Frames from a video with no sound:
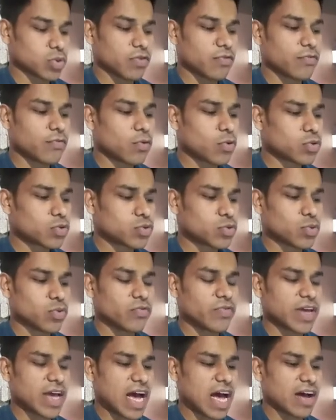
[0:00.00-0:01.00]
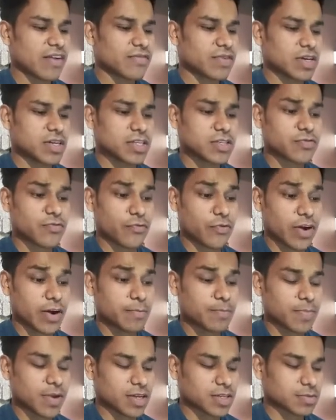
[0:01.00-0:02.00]
the fourth tool we have is
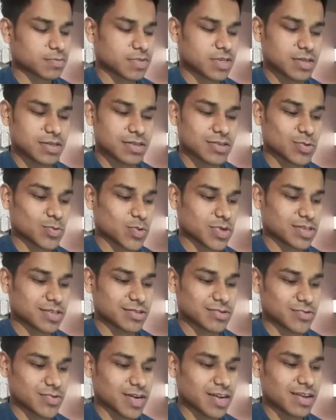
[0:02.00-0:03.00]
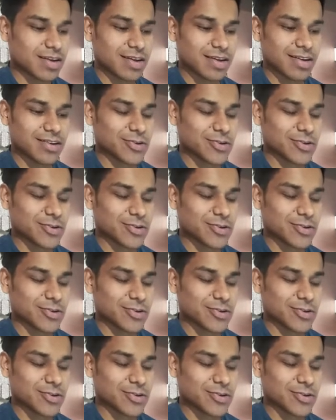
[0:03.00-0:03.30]
friend plus me this one is really